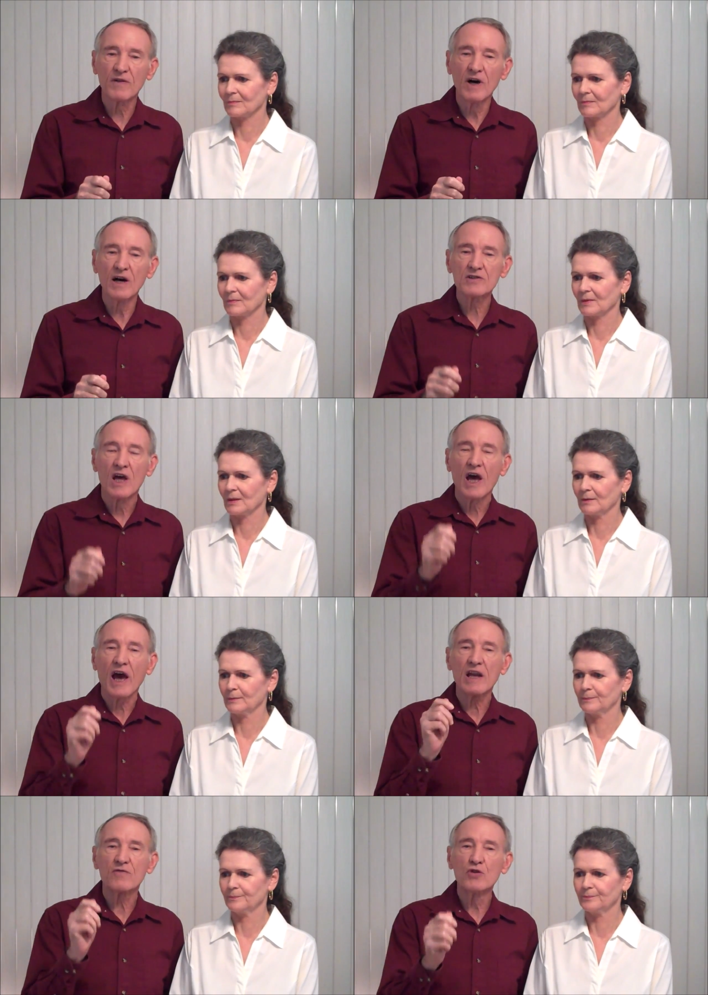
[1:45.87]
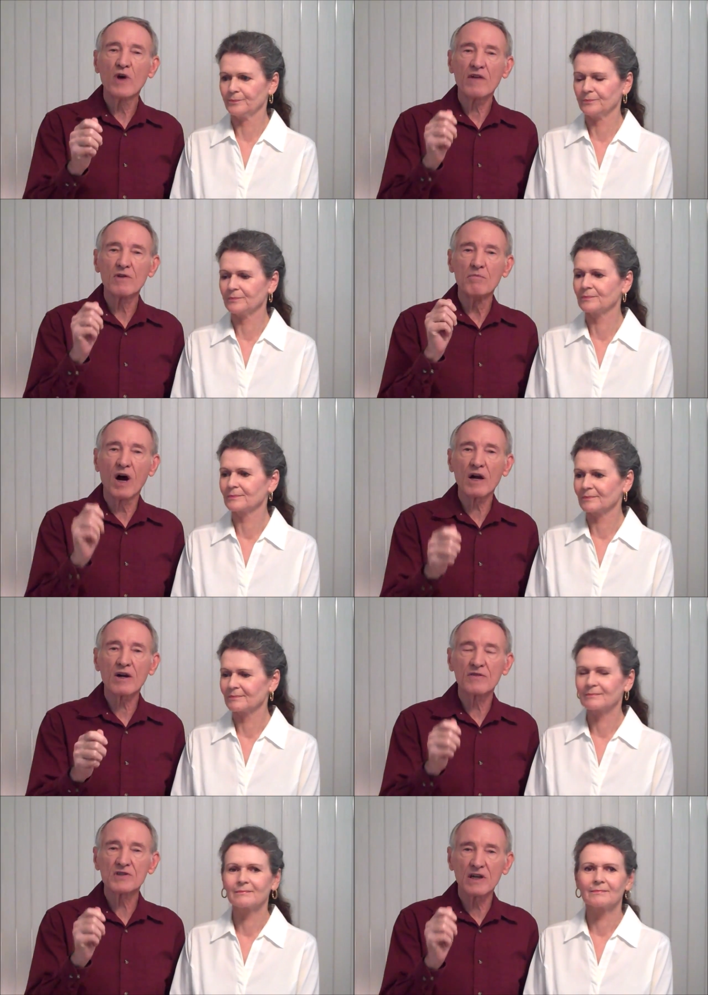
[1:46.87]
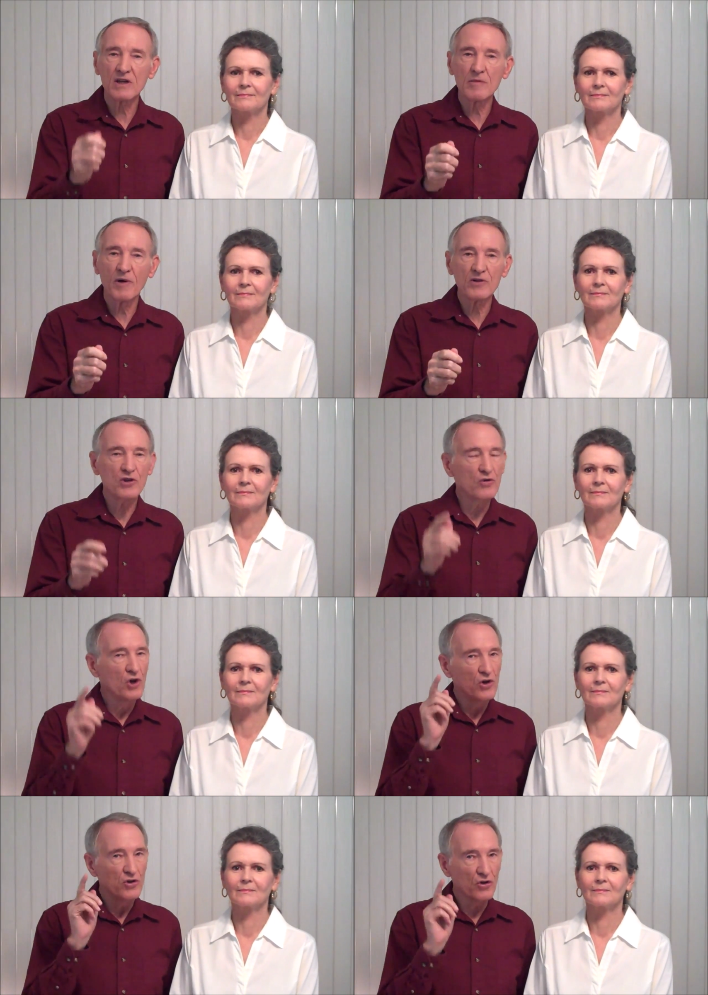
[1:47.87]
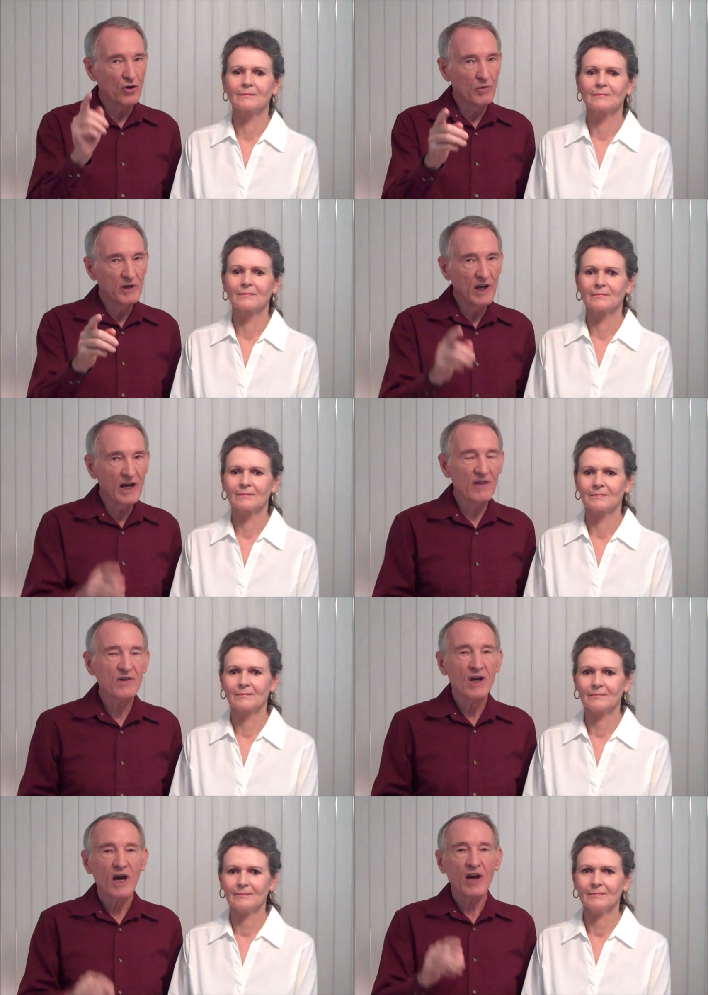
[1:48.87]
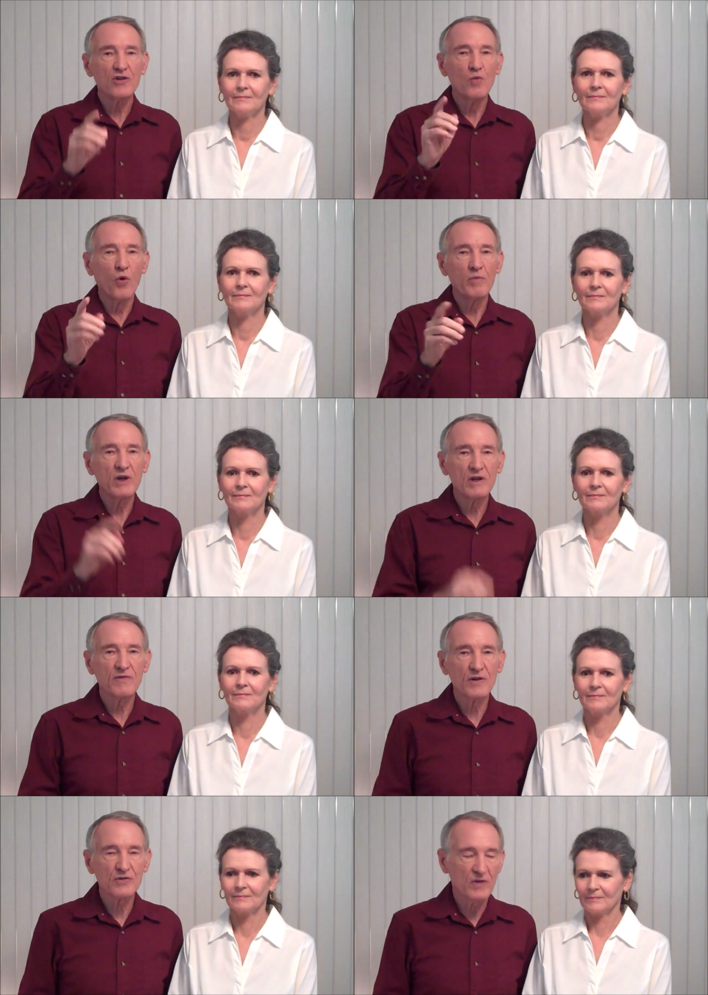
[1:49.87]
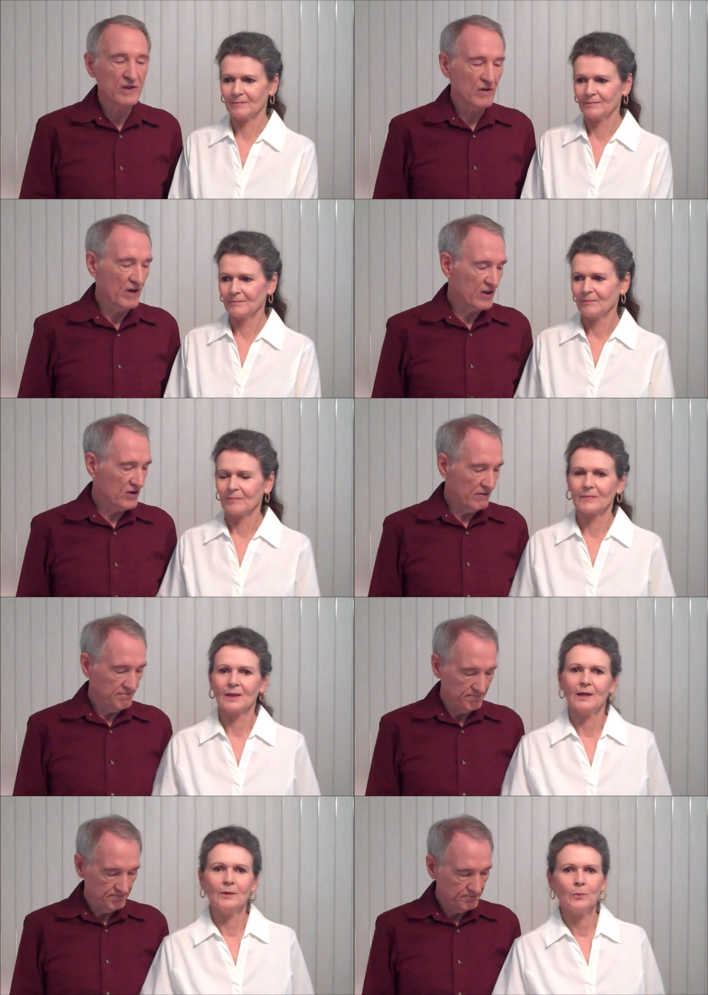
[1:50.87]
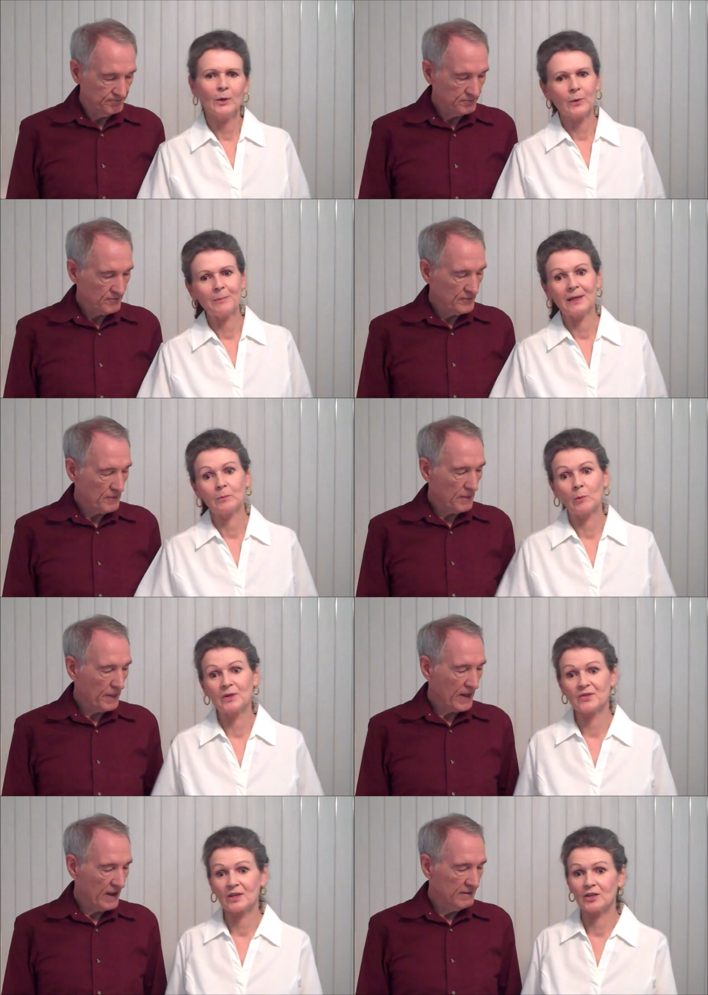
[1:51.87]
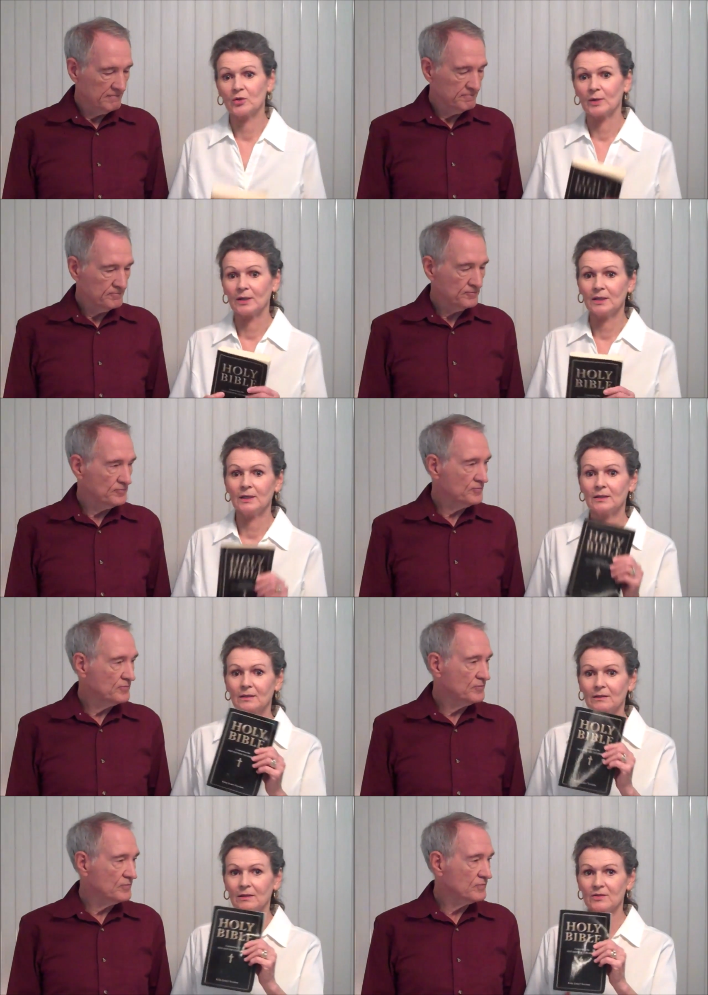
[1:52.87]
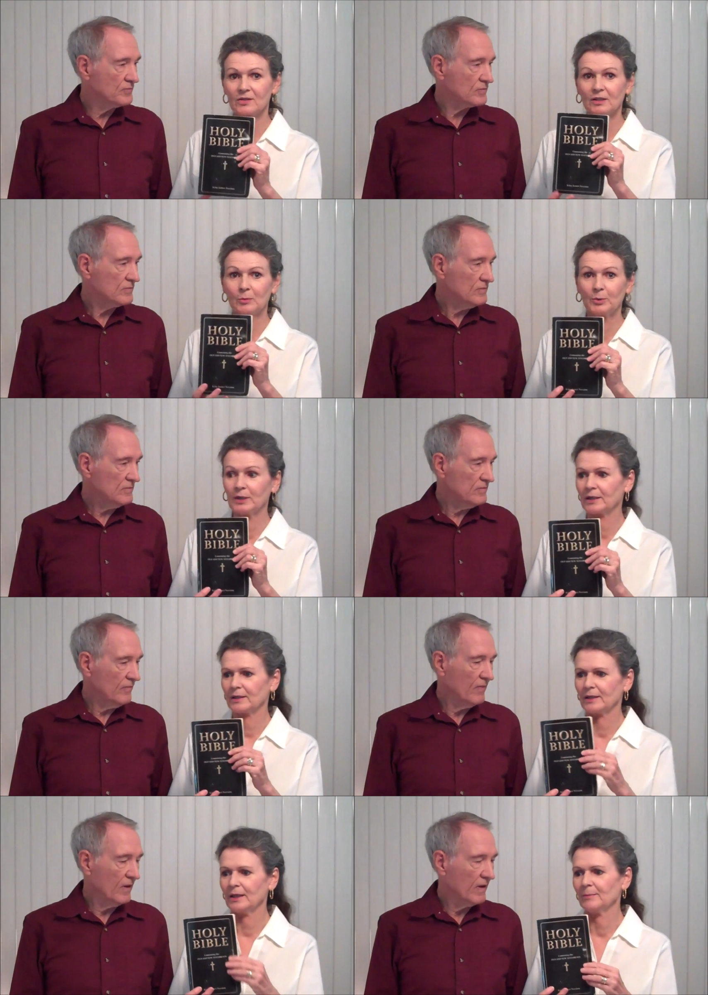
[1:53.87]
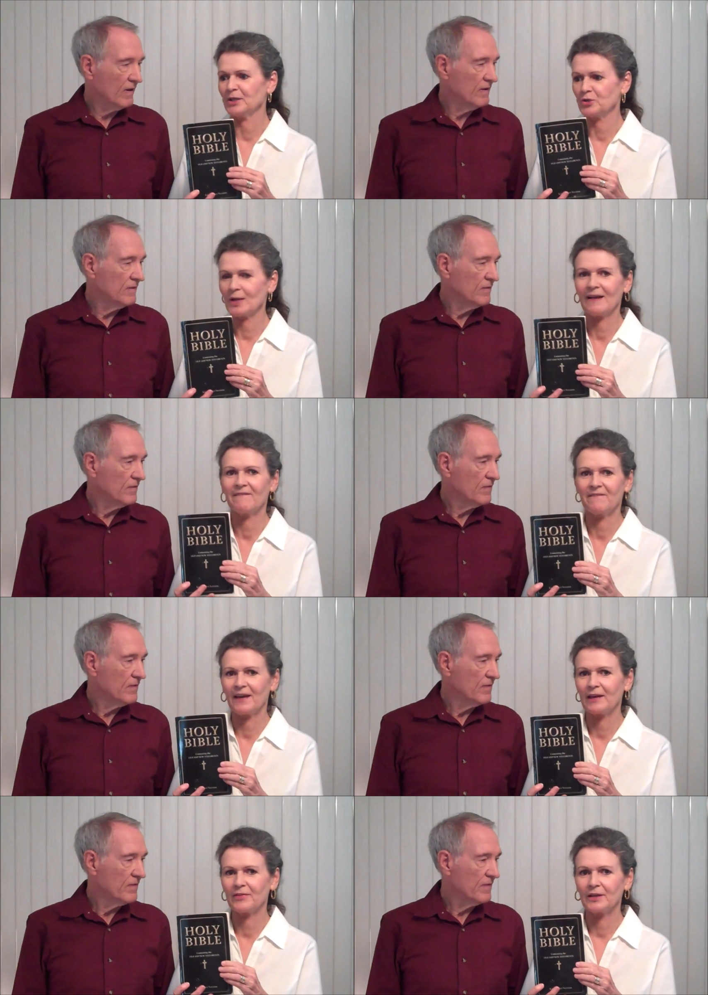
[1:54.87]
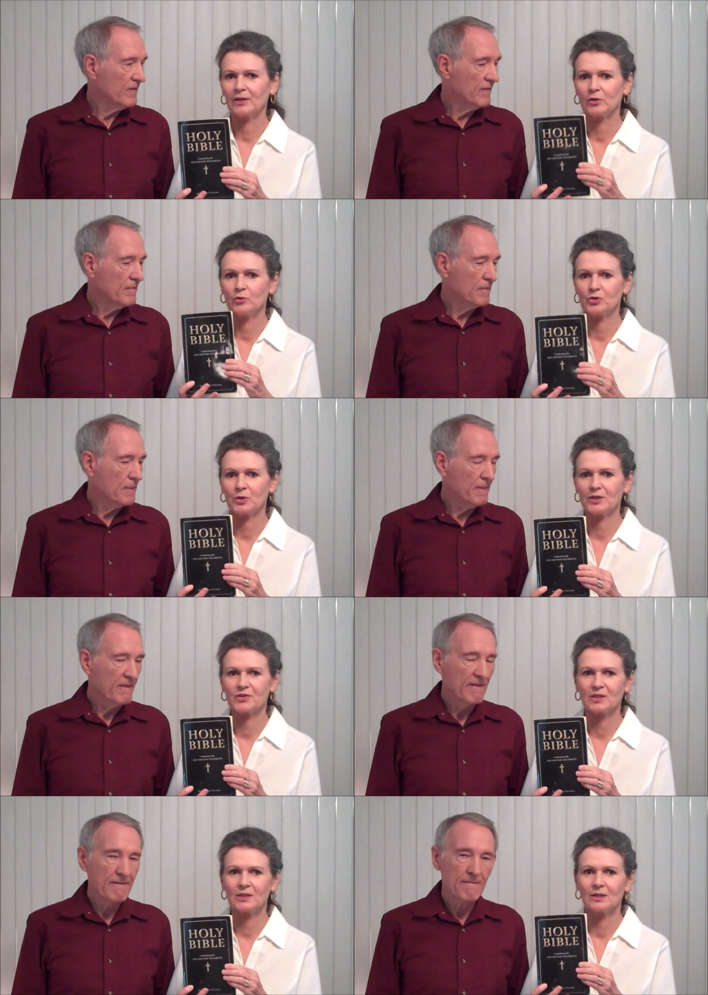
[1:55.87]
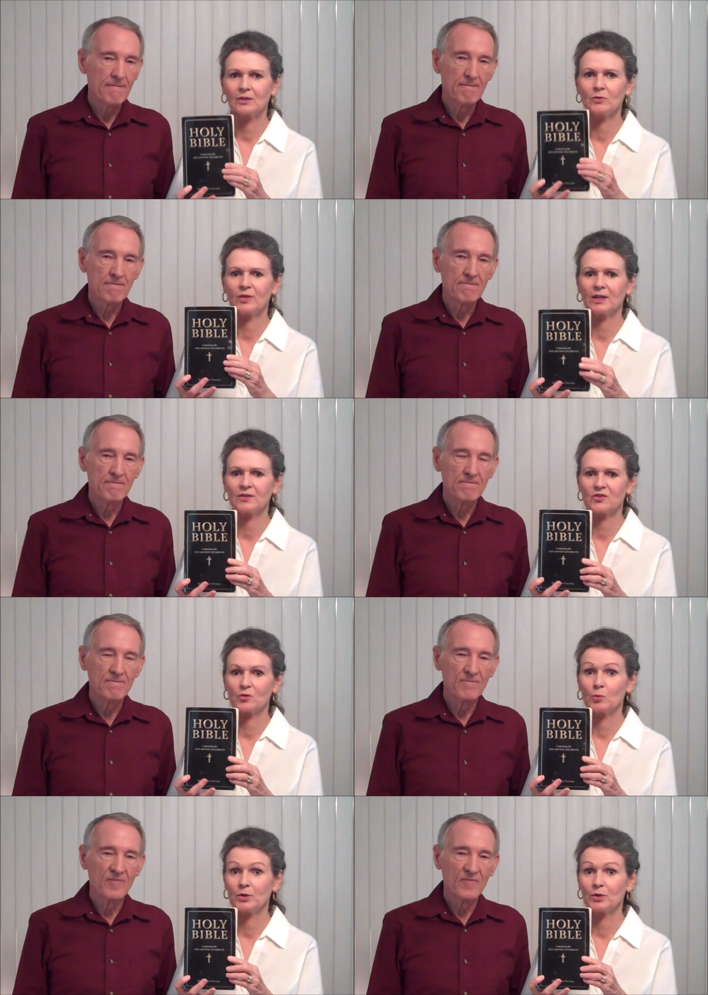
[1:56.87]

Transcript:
Speaker 1: for us. And if you have the mark of Satan upon you, you're going to be left, and you won't be in the first resurrection.
Speaker 2: And what we mean when we say you eat this little book, that means you have faith in it, you trust in it, you think it's the